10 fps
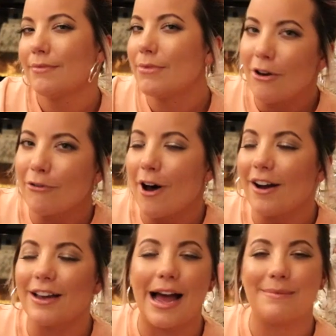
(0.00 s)
The
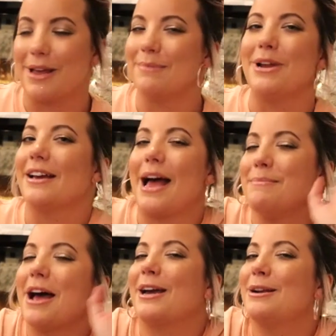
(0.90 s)
fuck? I'm
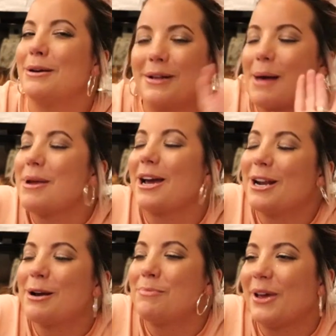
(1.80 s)
not
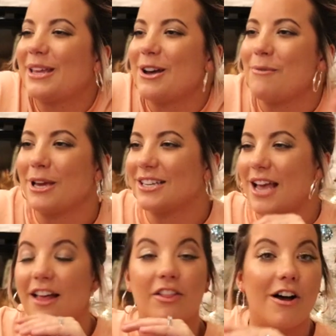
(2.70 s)
gonna complain though, because
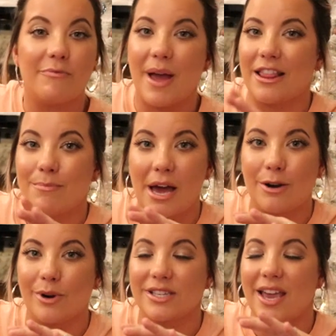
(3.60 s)
I love Bath & Body
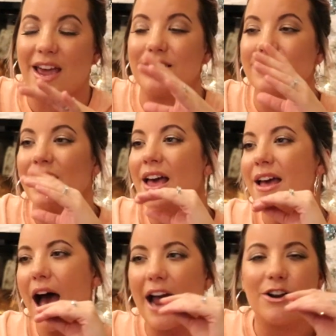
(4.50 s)
Works candles.
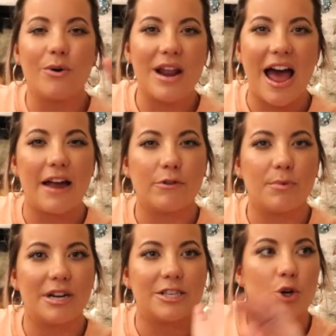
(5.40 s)
I know not
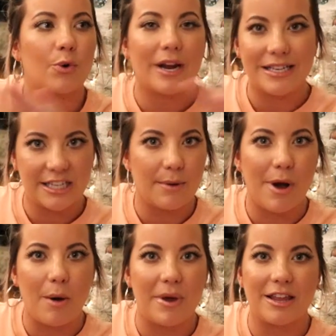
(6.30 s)
everybody's crazy
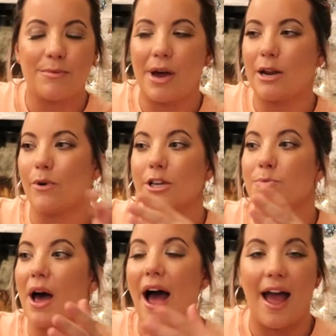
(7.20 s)
about Bath & Body Works,
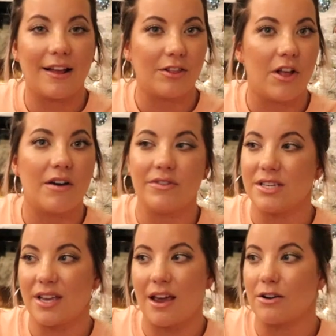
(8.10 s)
but I love
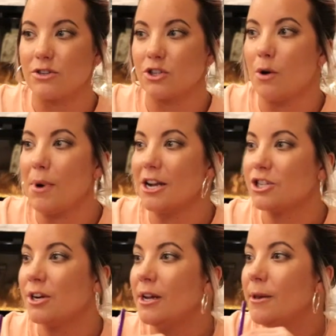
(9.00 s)
these candles so much.
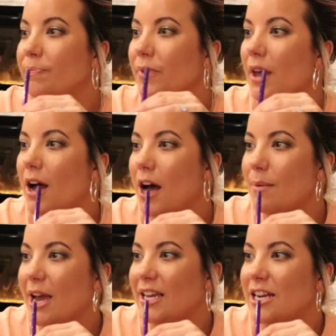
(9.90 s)

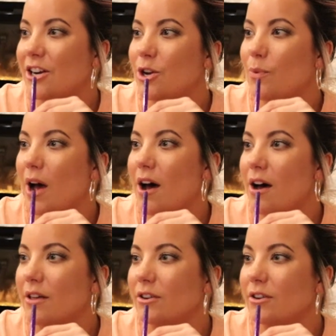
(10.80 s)
I can hear you well.